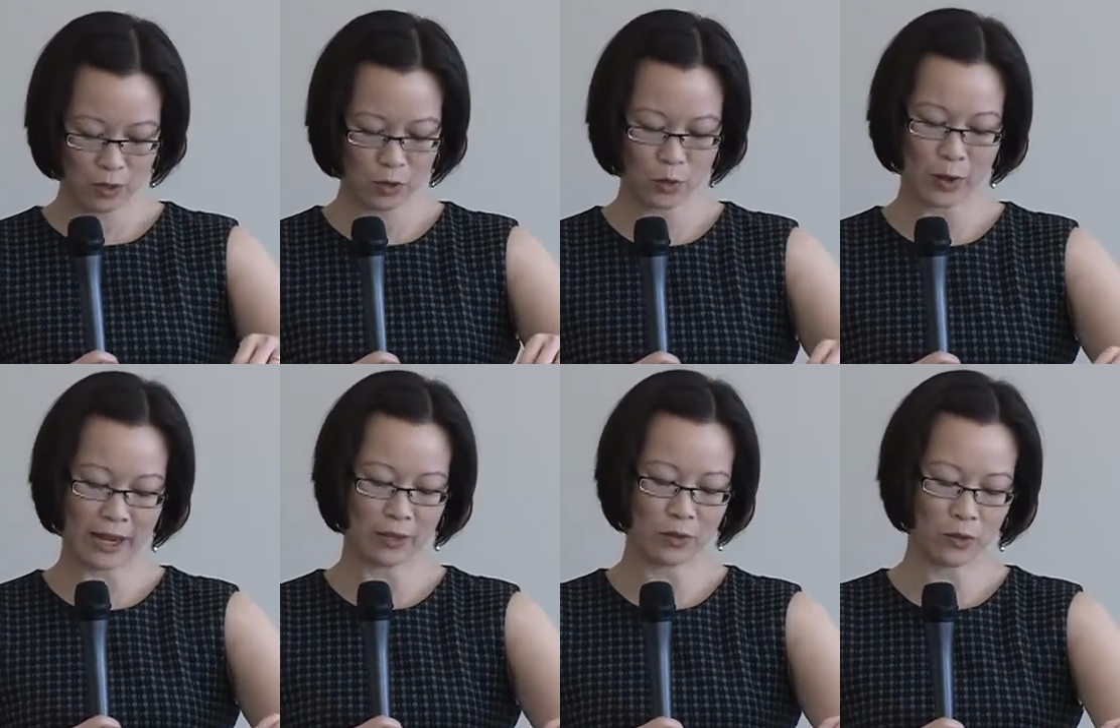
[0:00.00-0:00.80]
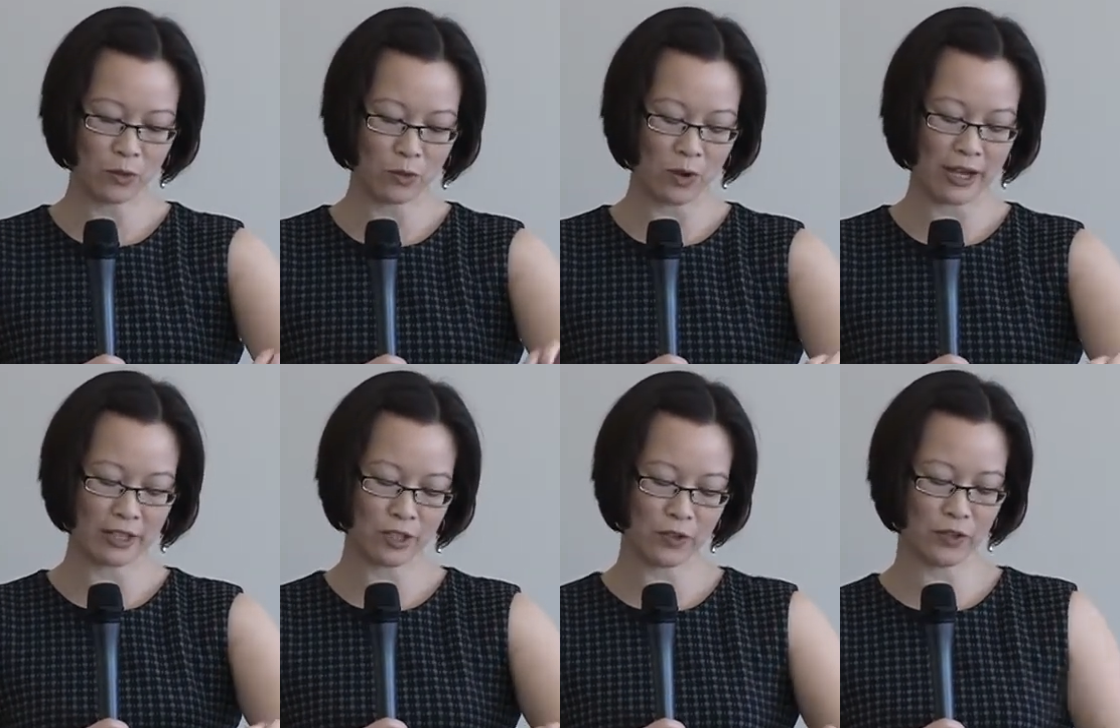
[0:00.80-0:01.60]
Gu Wei, who I
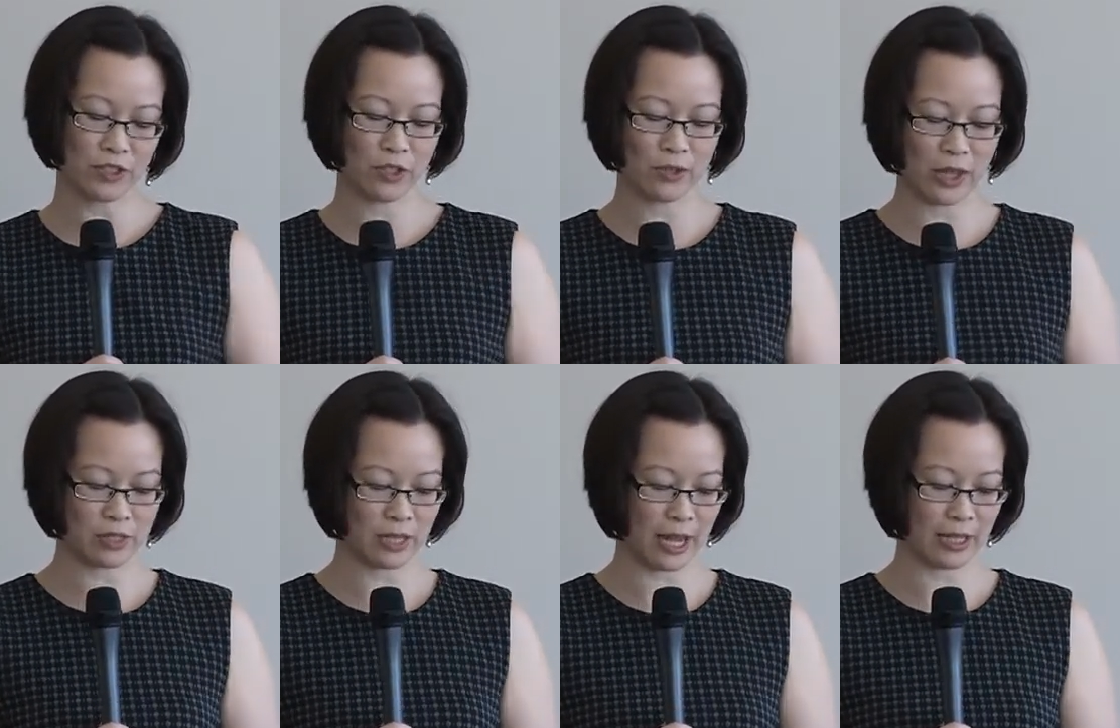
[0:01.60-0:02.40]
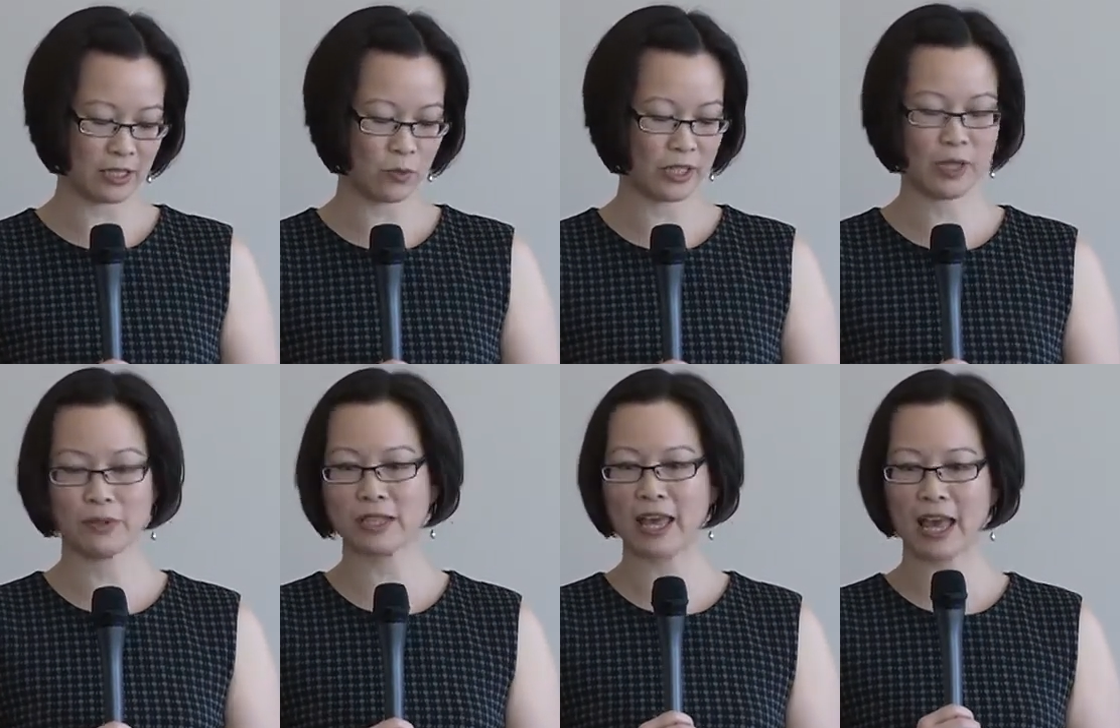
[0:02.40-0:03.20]
interviewed in 2008 when he
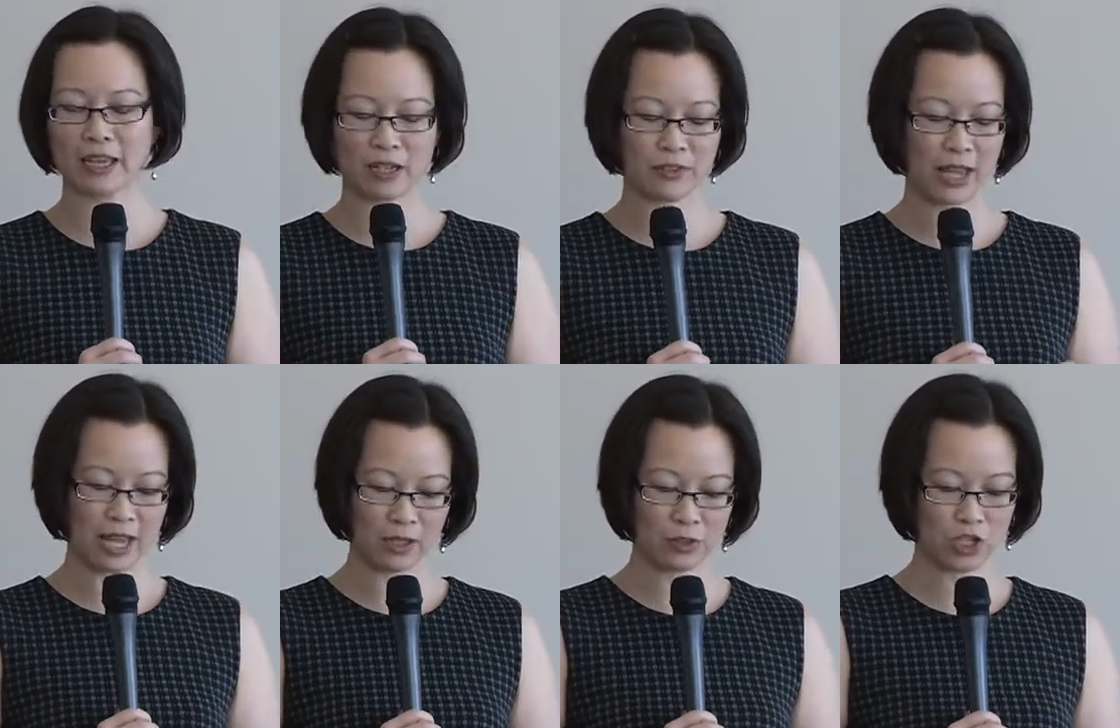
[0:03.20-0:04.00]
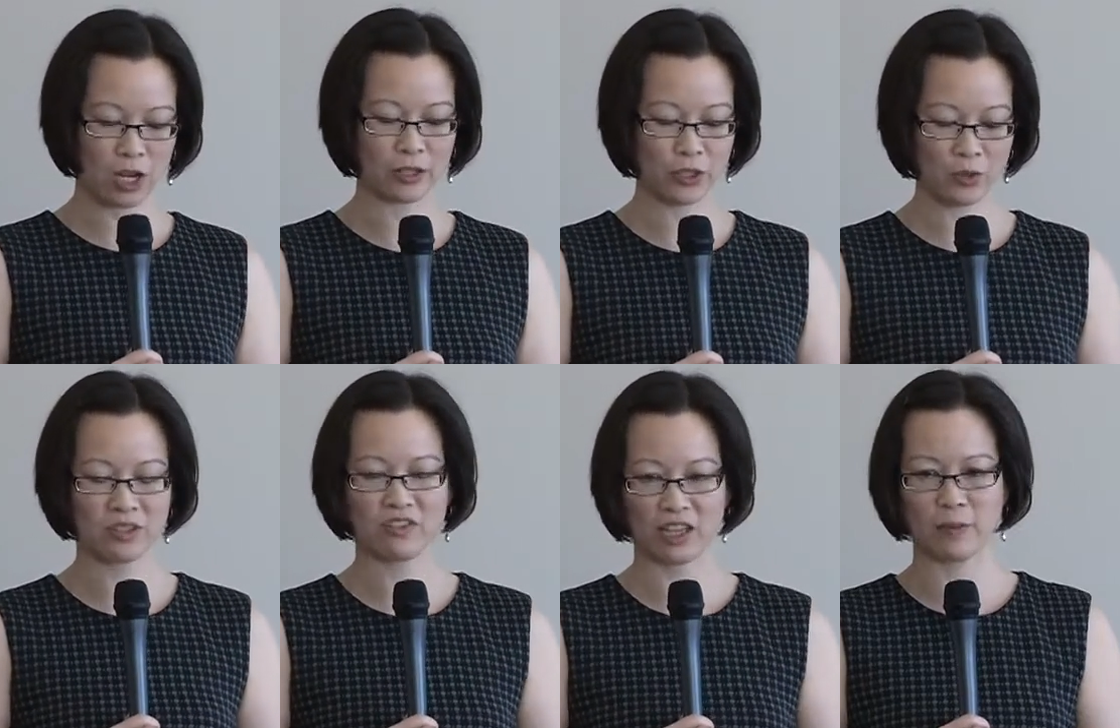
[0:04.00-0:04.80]
was the head of the Heilongjiang Youth
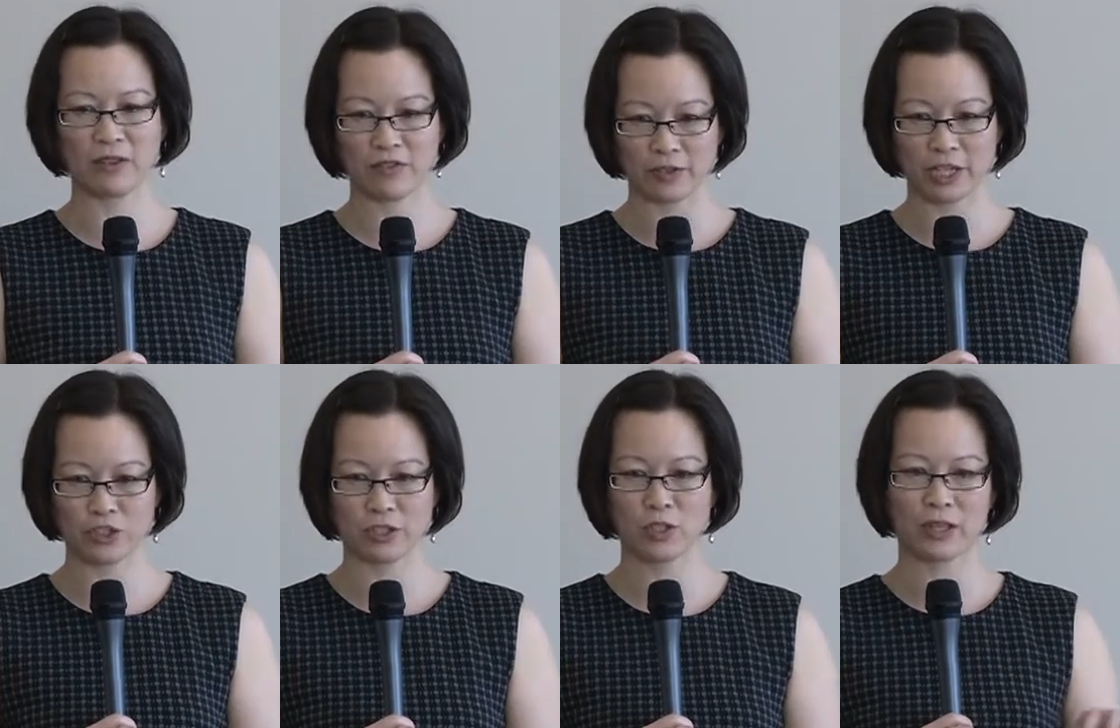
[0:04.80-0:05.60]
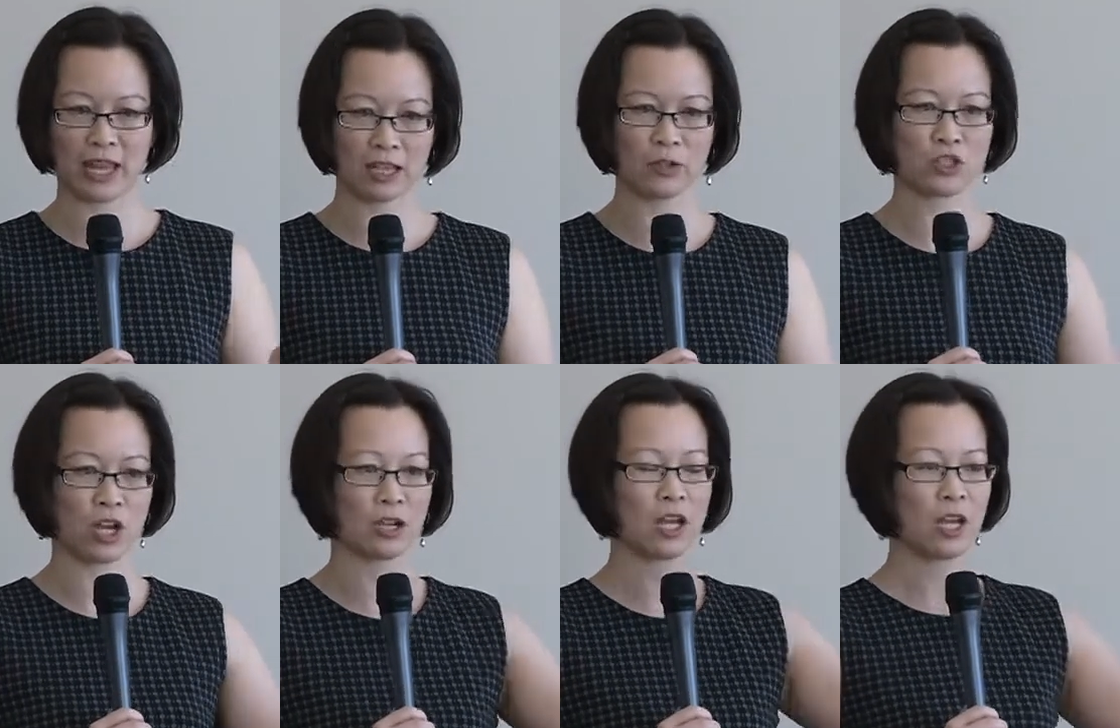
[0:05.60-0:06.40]
Development Foundation, so the
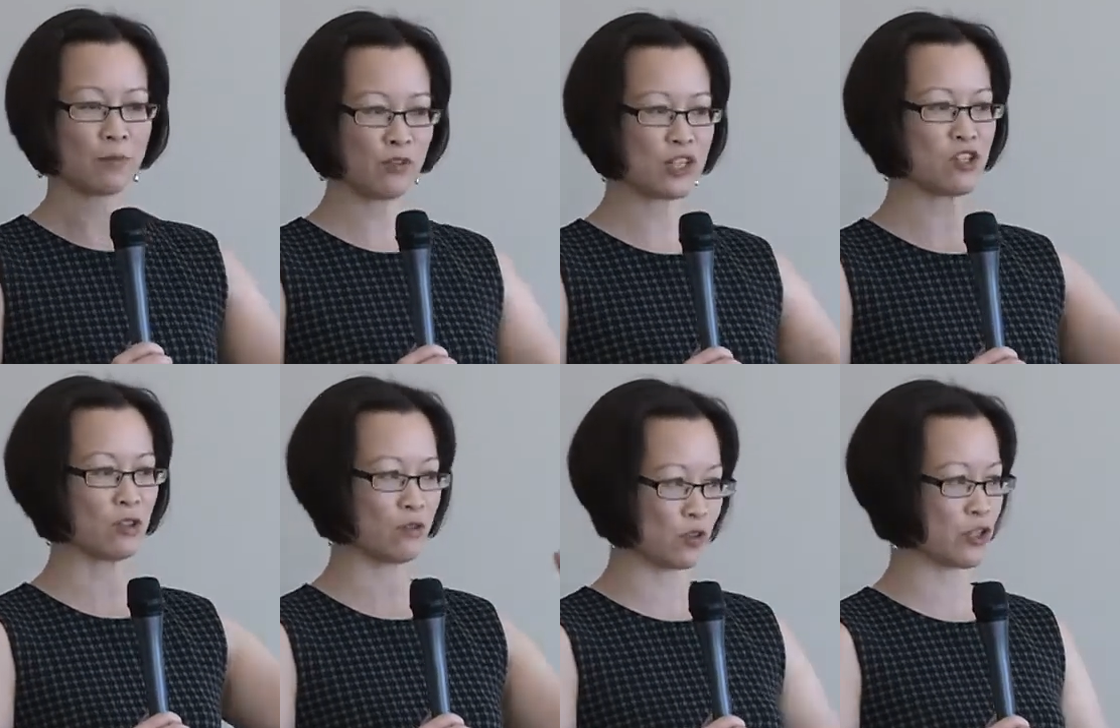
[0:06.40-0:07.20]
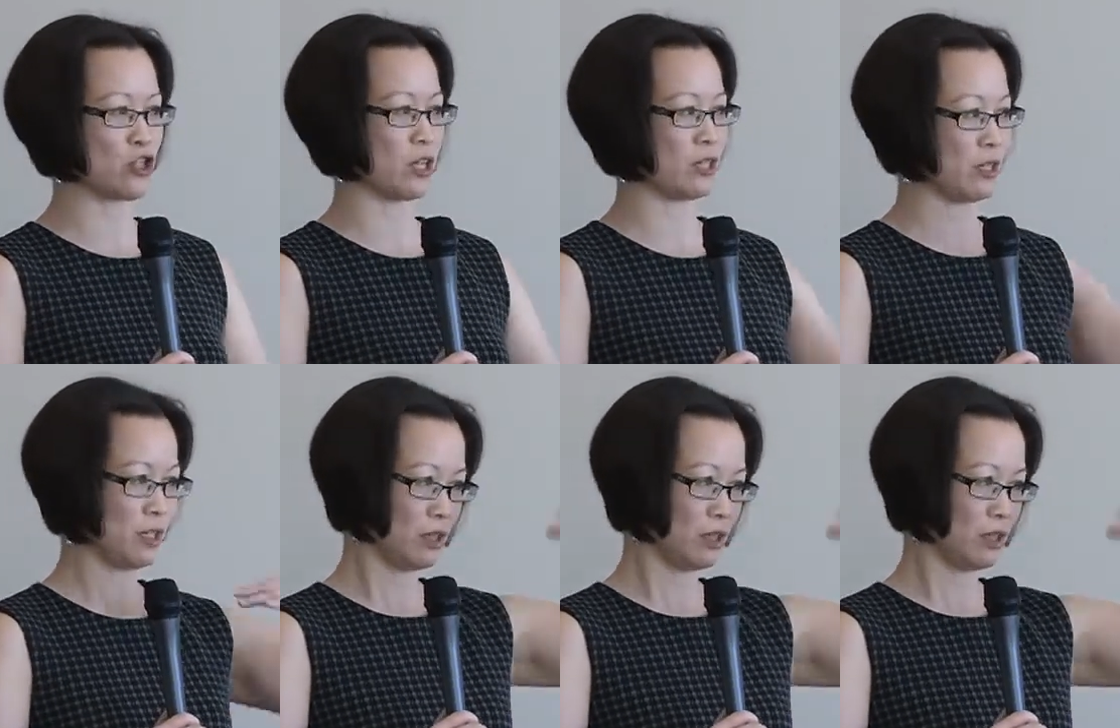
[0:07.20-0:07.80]
Heilongjiang provincial version